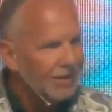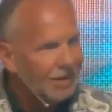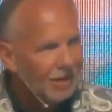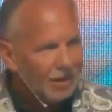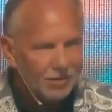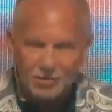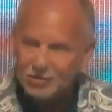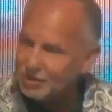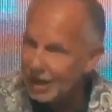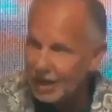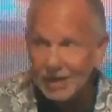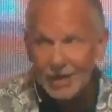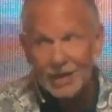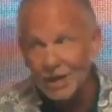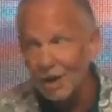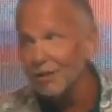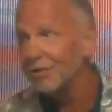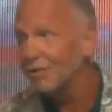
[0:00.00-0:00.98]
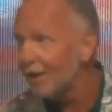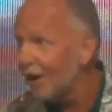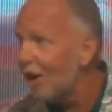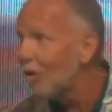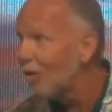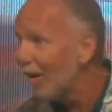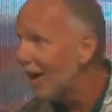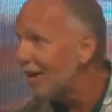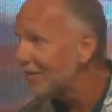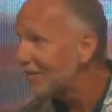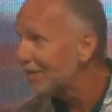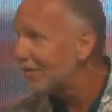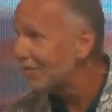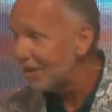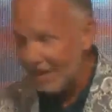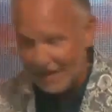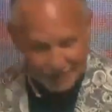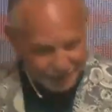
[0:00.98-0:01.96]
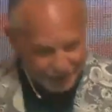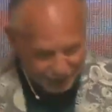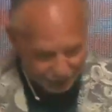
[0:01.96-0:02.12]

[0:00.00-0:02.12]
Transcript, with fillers: studying goes a long way sometimes. It